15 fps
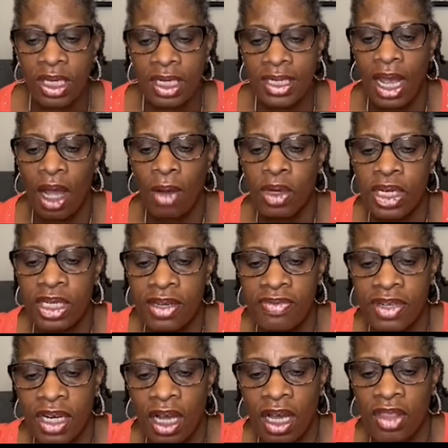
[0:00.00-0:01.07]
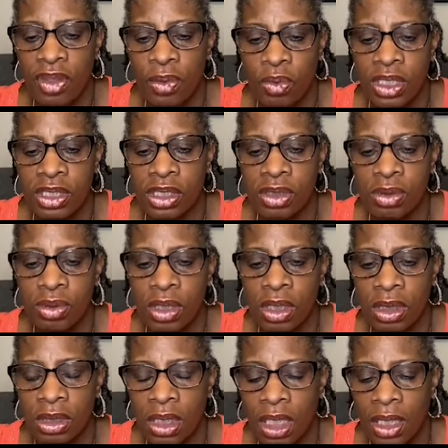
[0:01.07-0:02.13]
Now I want to give you the other one too,
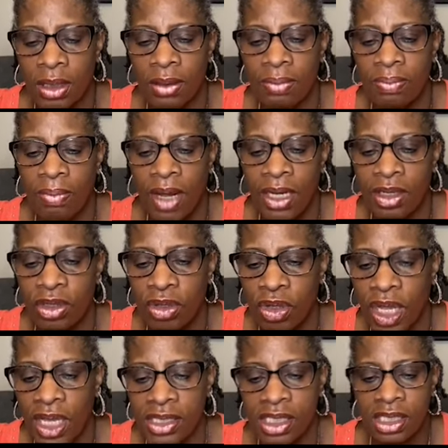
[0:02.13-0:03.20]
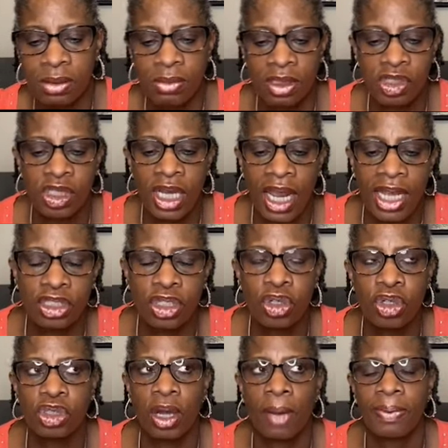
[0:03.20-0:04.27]
because uh, my girl has a, she has
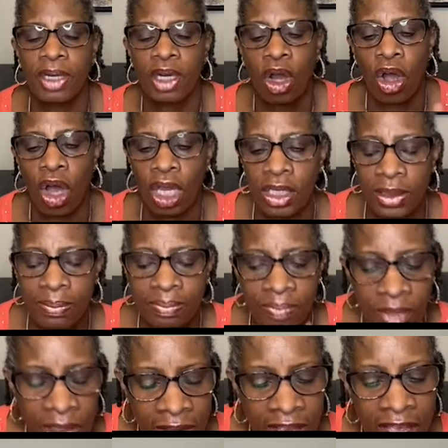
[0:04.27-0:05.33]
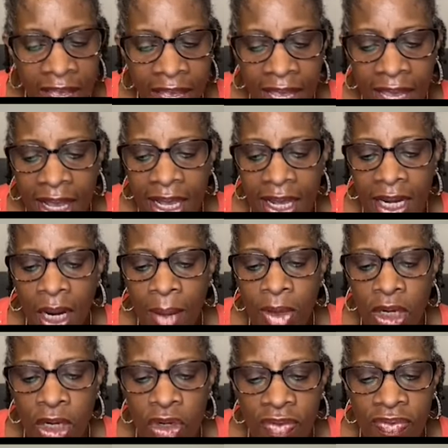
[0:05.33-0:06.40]
hers up in Harlem. And I'm going
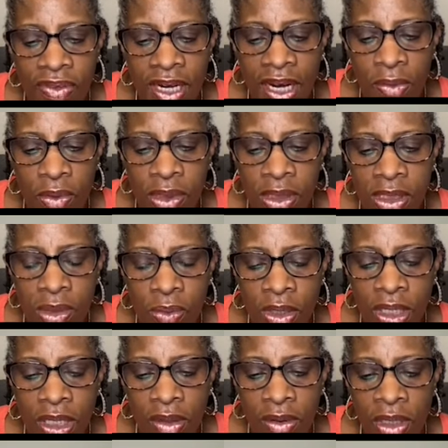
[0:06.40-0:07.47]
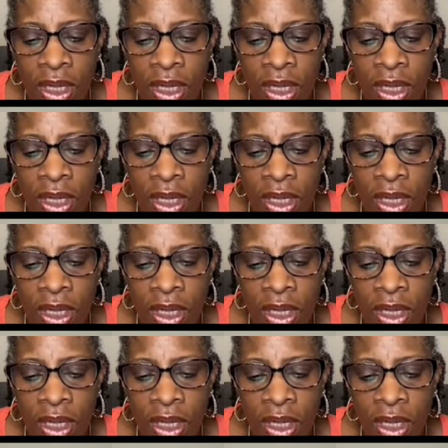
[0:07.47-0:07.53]
to look for that one as well.